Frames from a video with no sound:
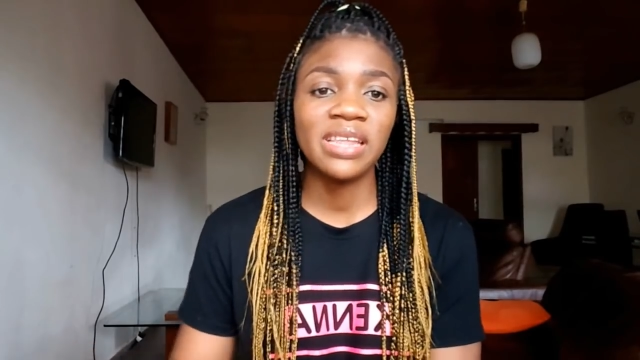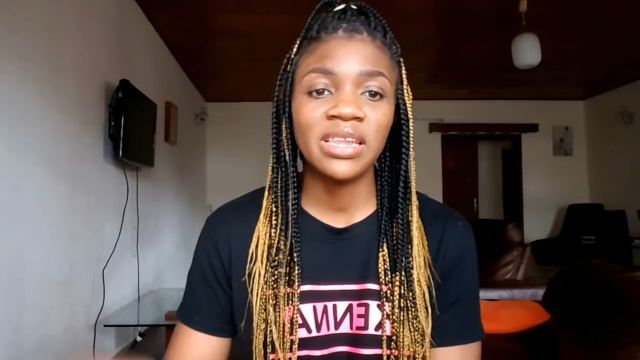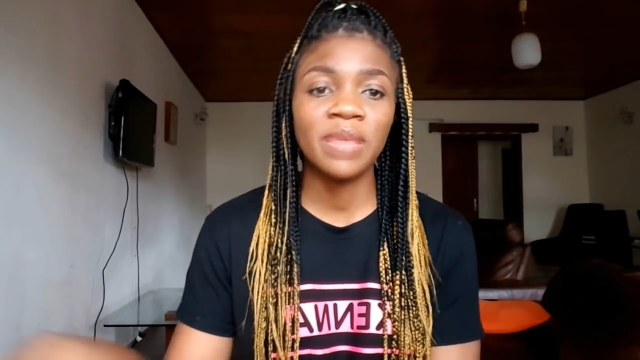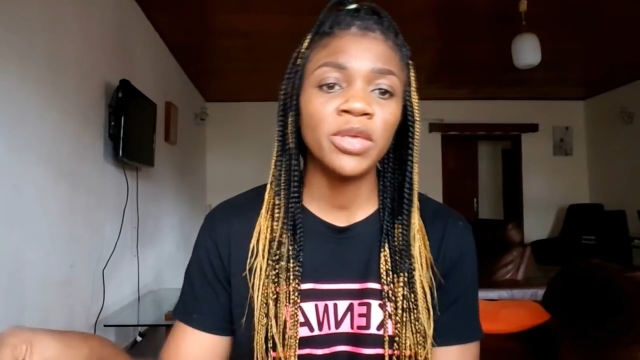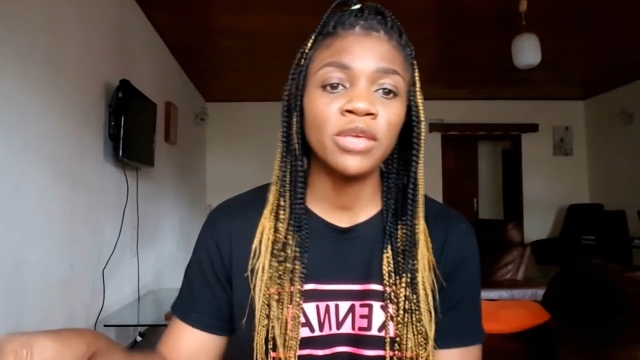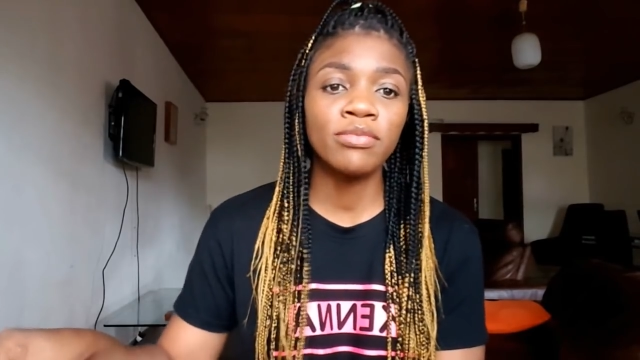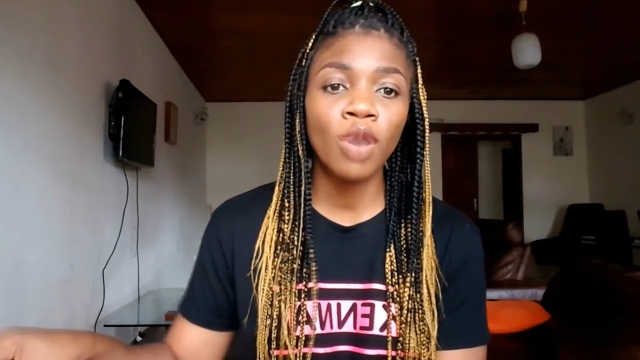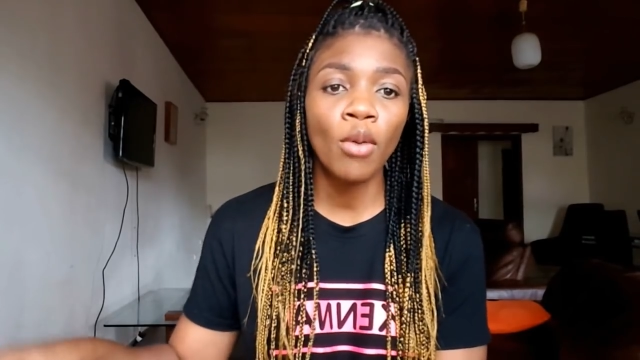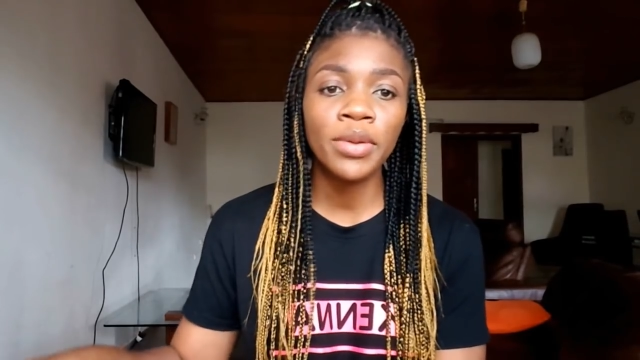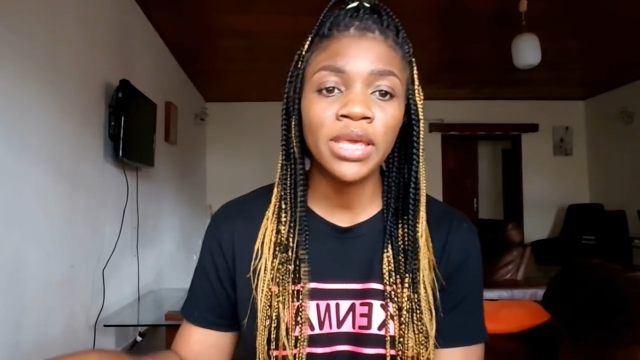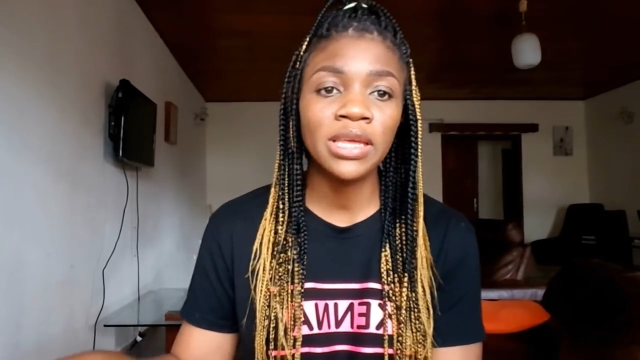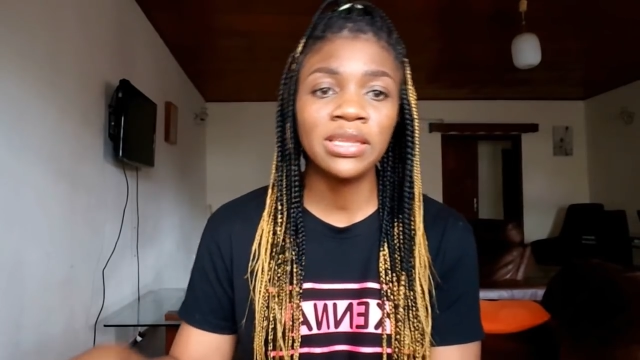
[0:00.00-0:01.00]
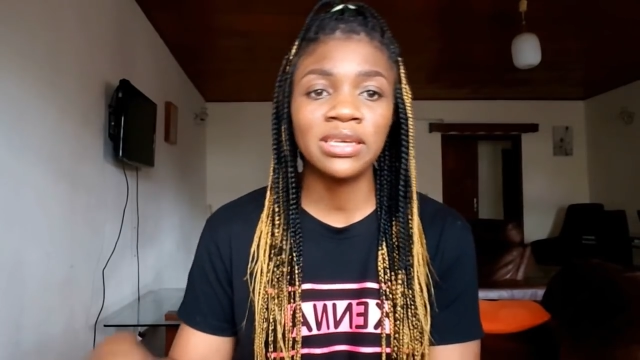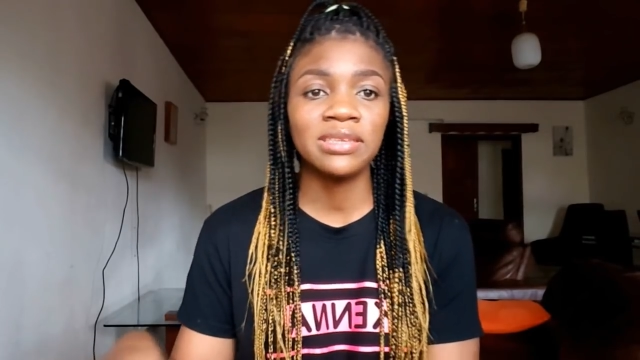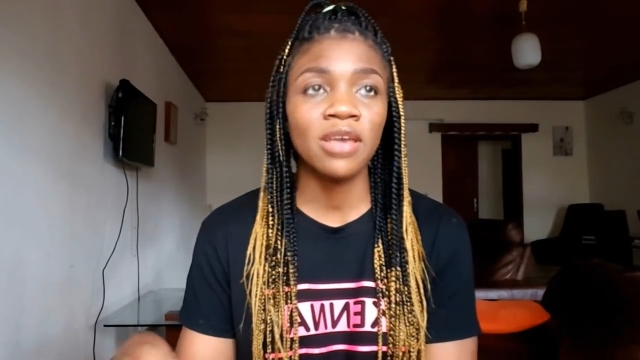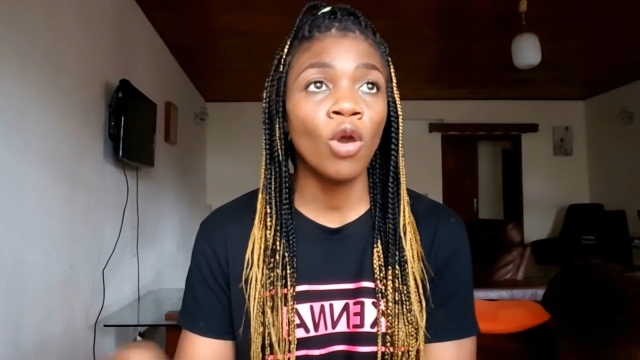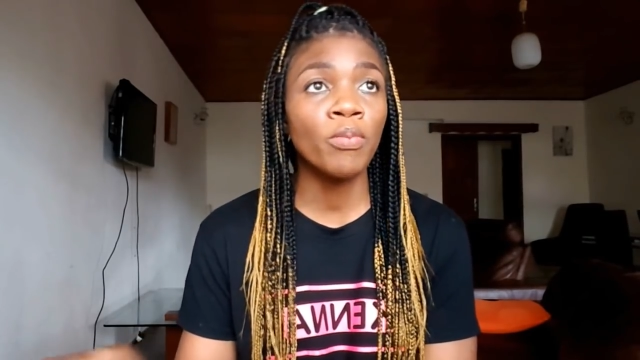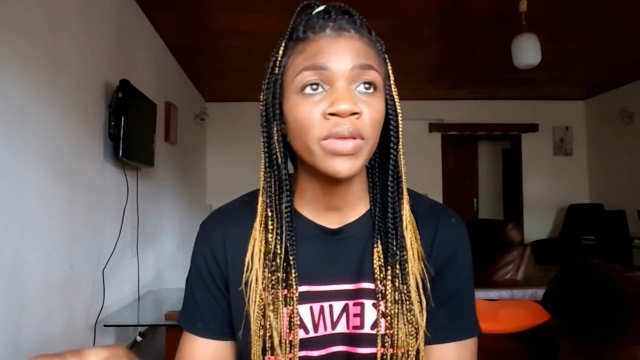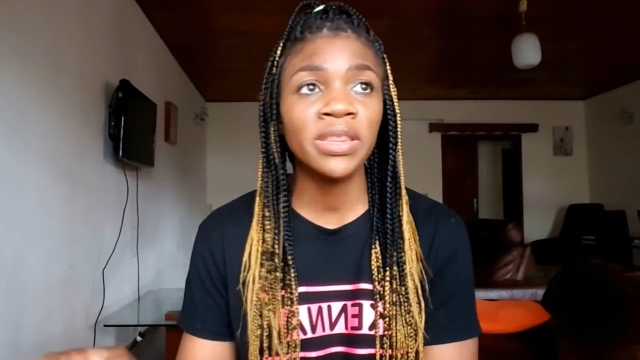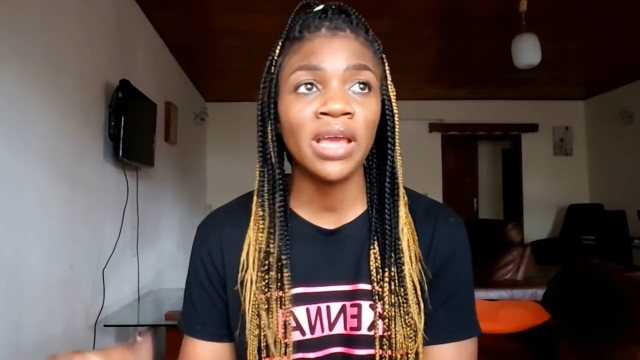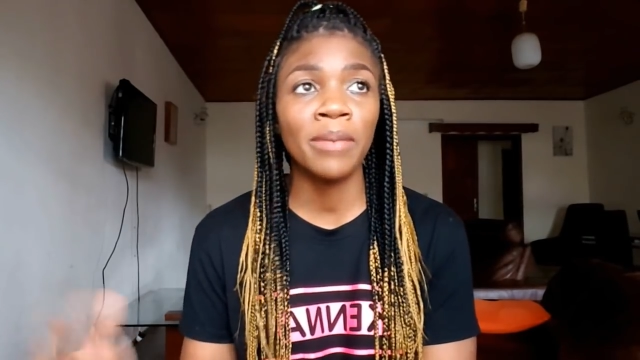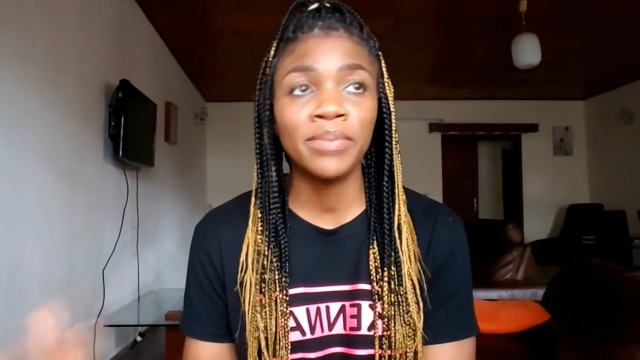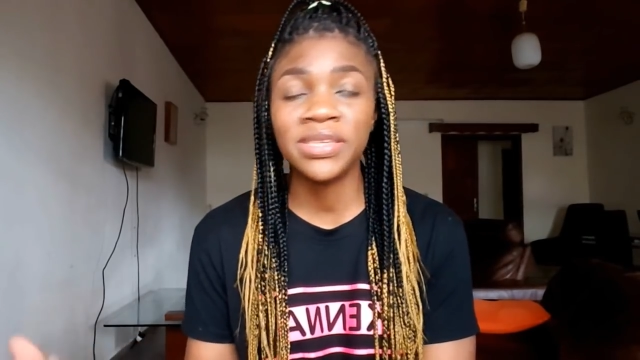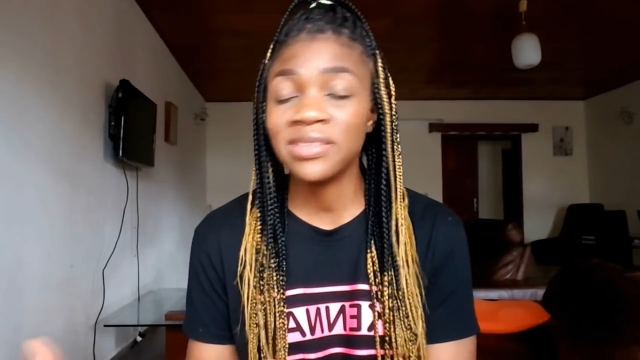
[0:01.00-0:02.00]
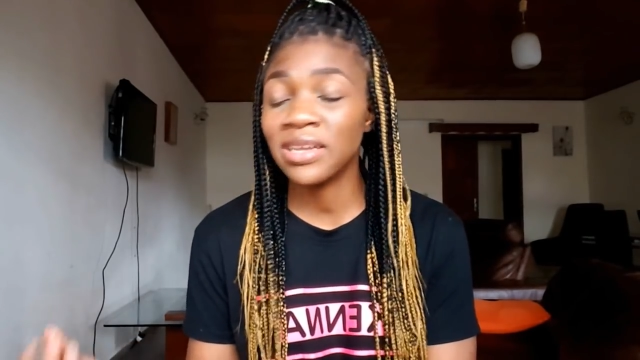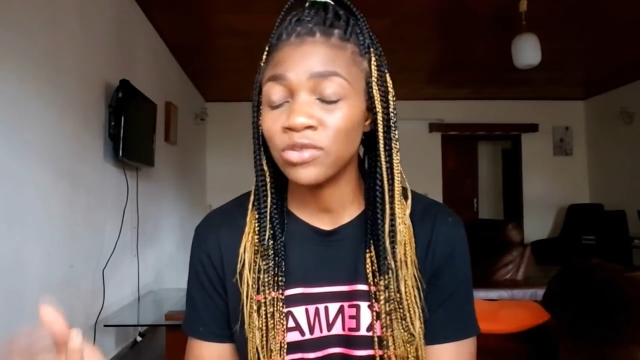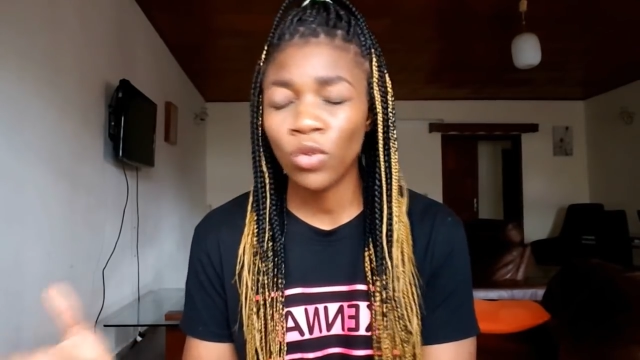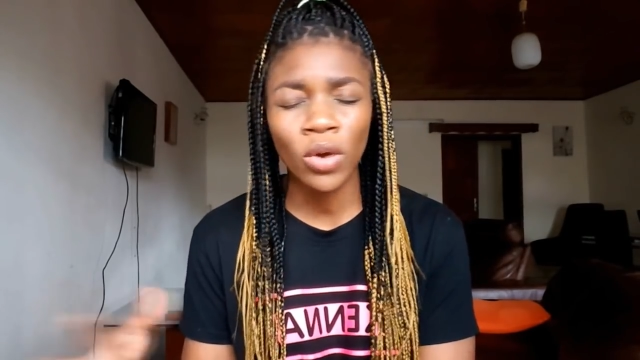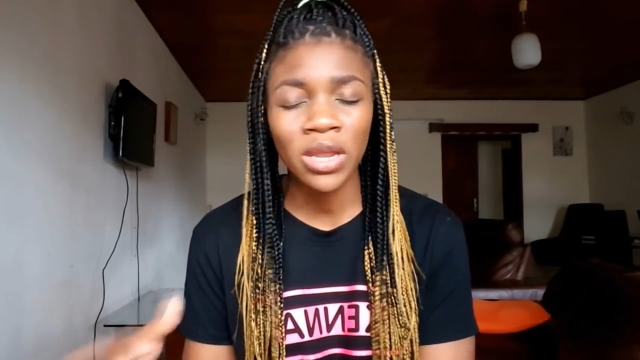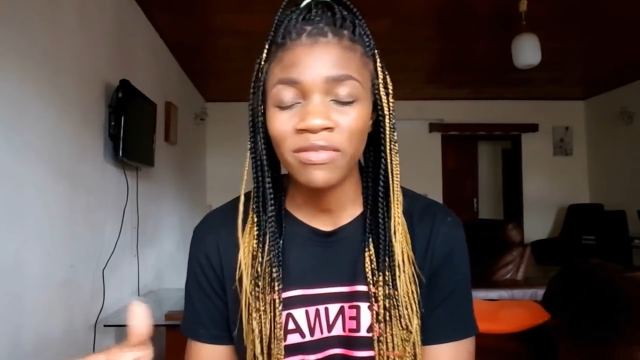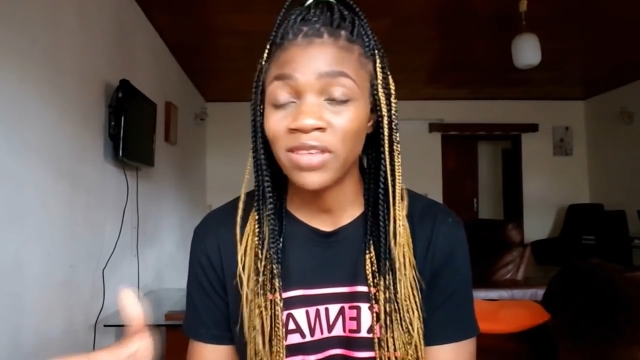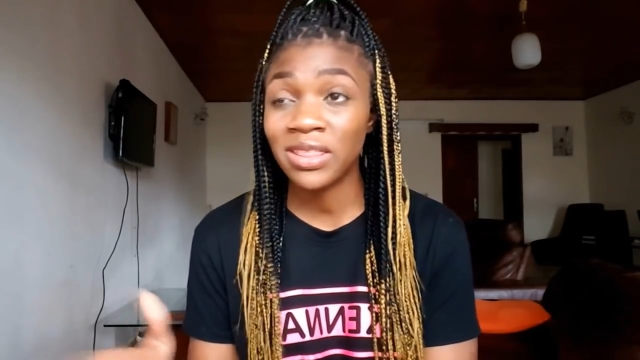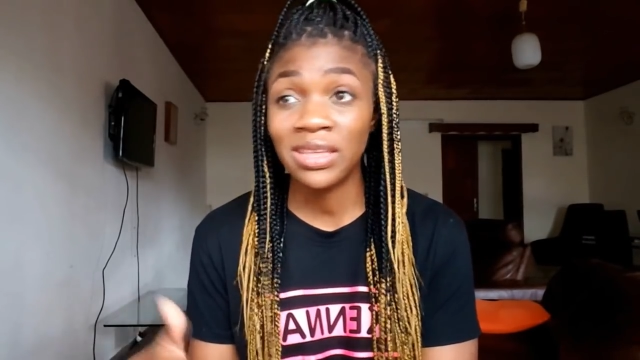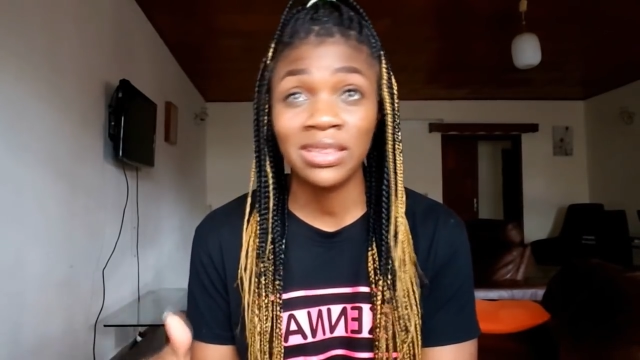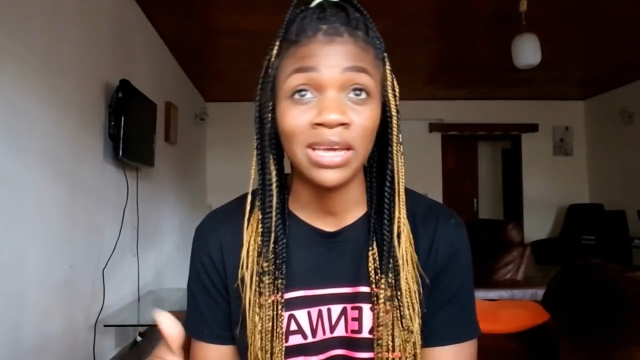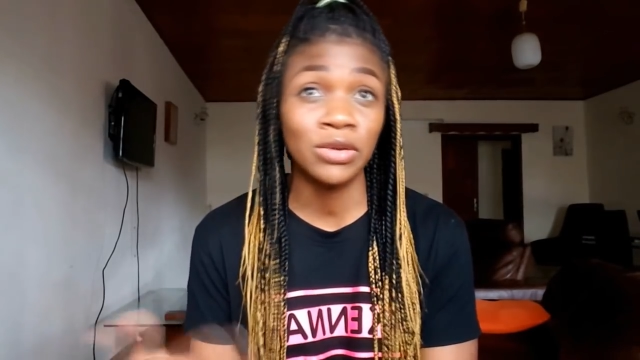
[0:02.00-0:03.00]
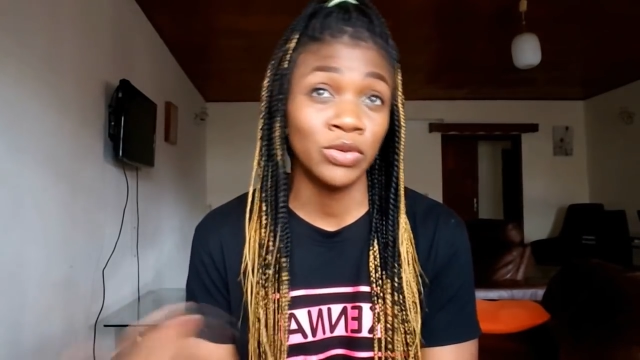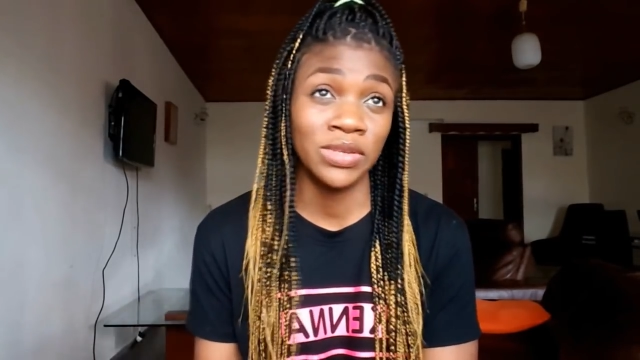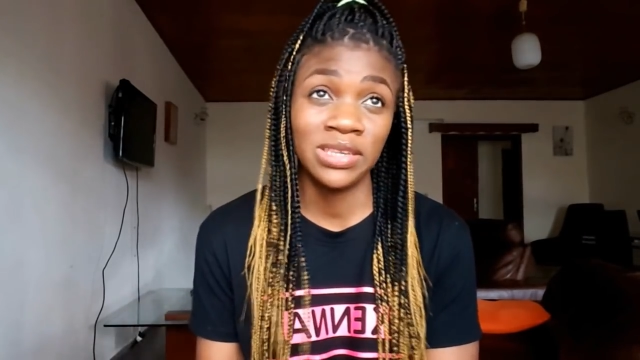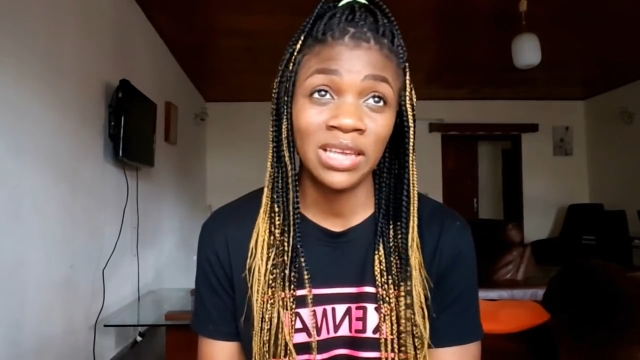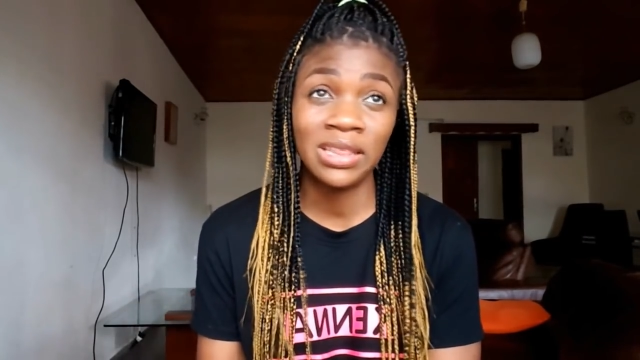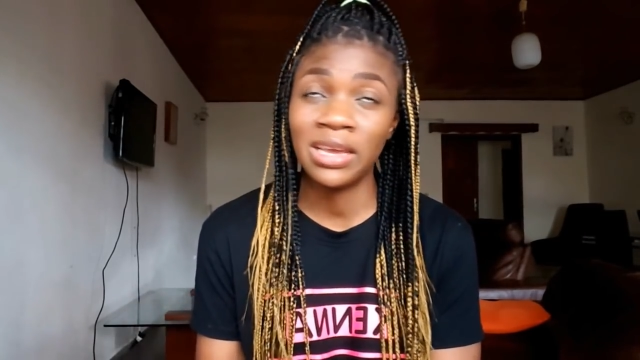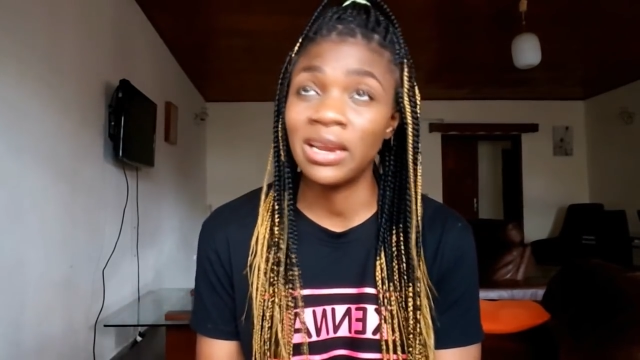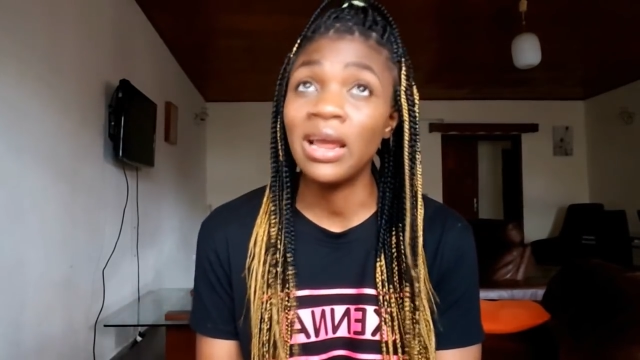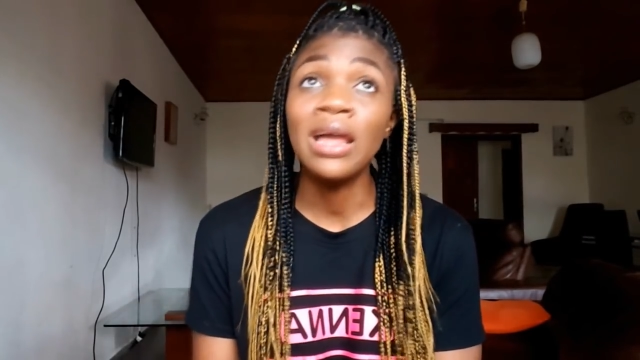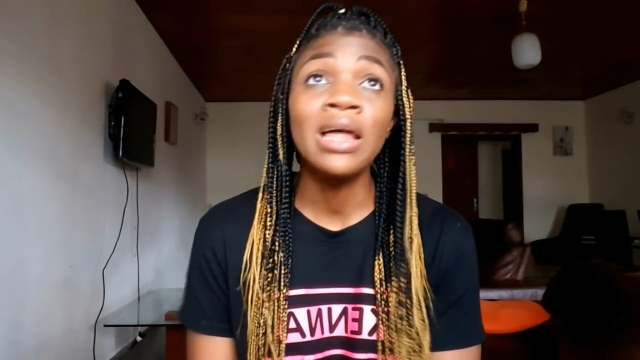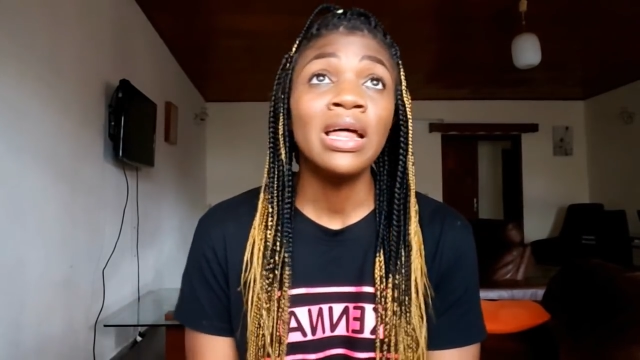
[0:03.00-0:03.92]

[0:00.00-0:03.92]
let them keep talking, is helping their business or whatever thing that he was saying there.